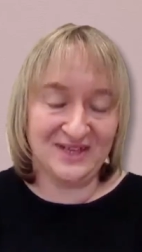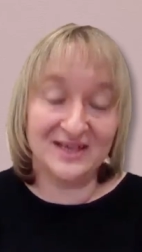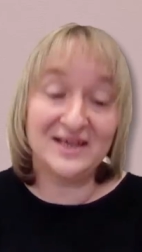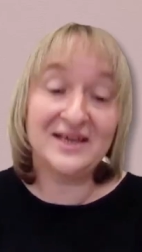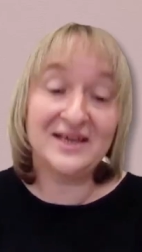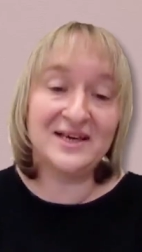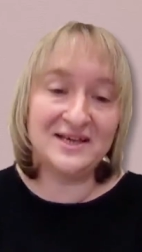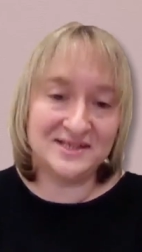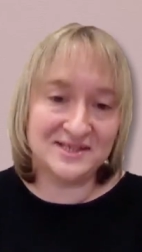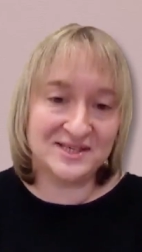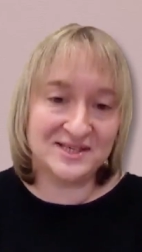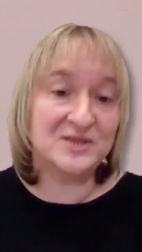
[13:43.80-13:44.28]
And
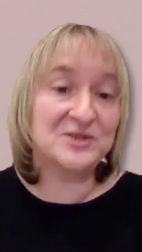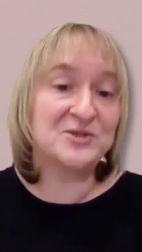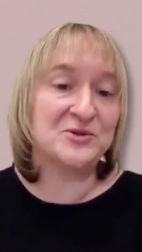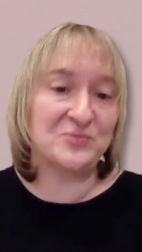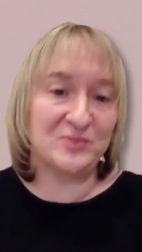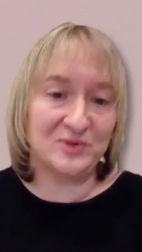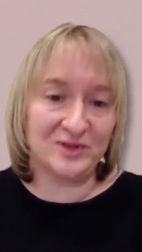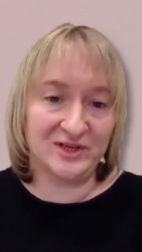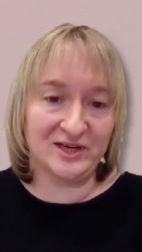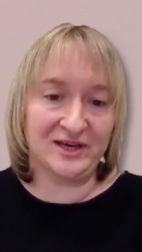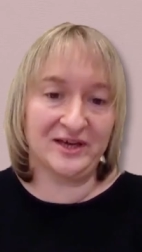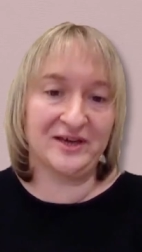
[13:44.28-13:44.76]
kids get to
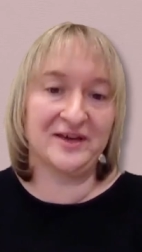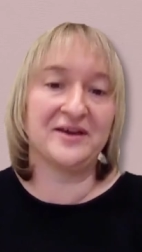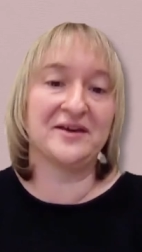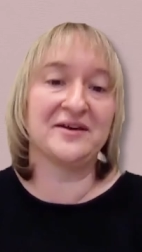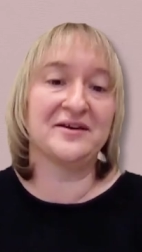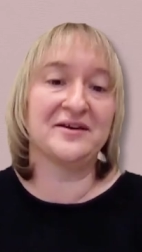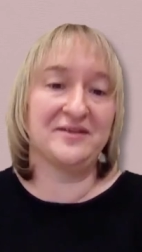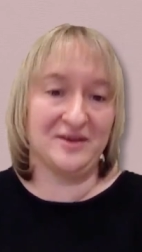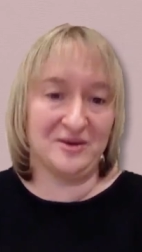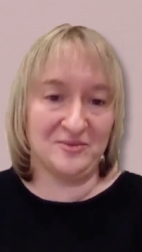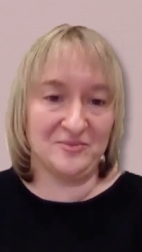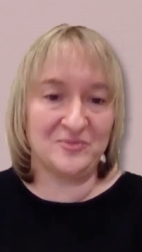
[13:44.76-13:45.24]

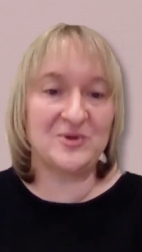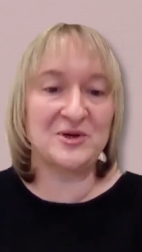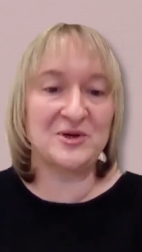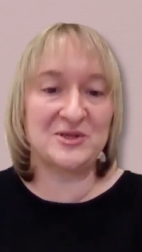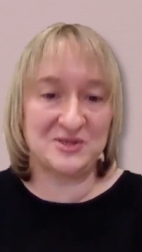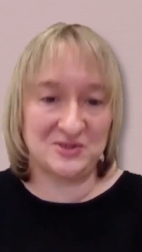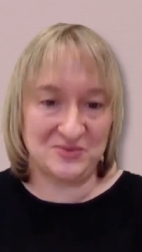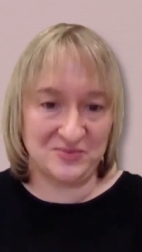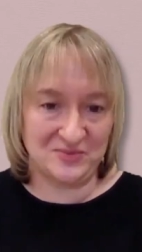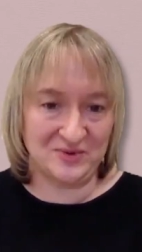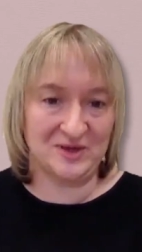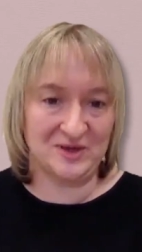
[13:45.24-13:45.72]
play and
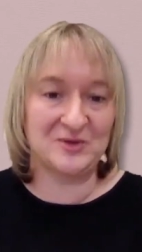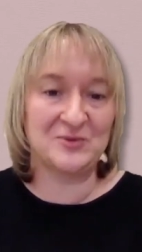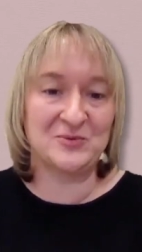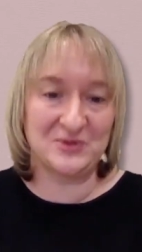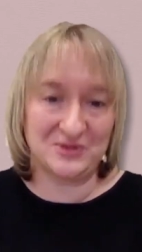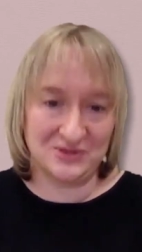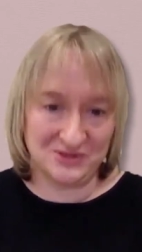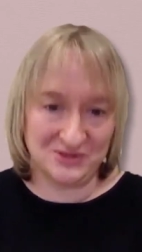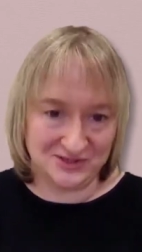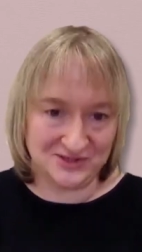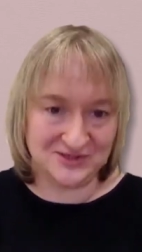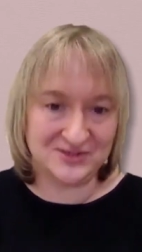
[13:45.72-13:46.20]
participate,
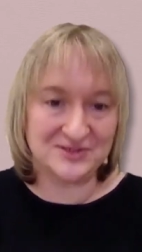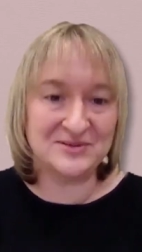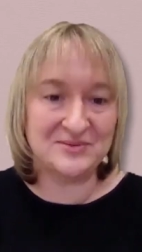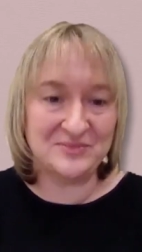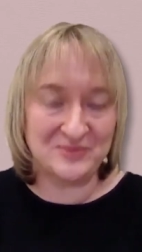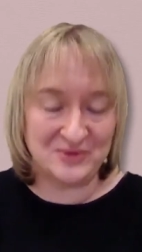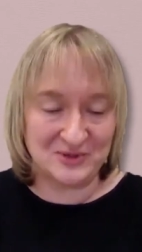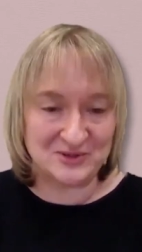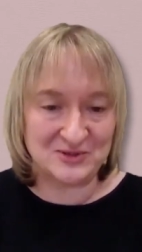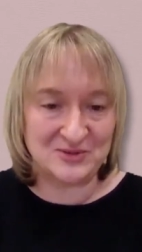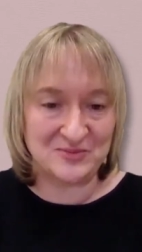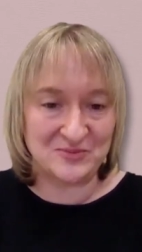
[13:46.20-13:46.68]
which is
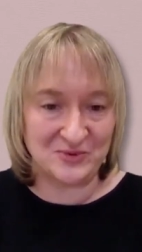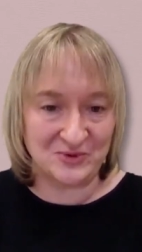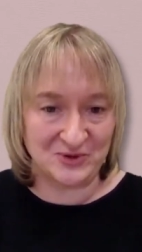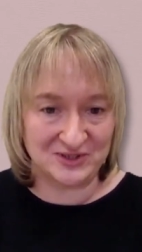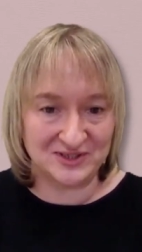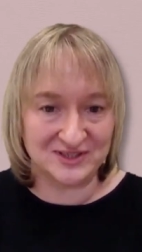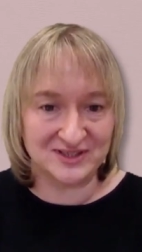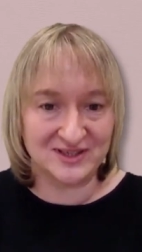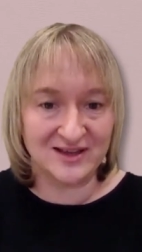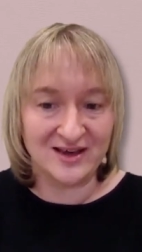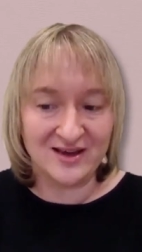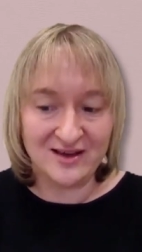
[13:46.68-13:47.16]
most
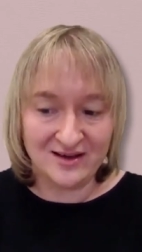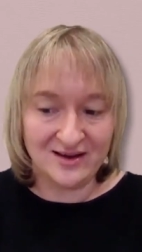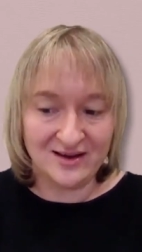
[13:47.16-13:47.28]
important.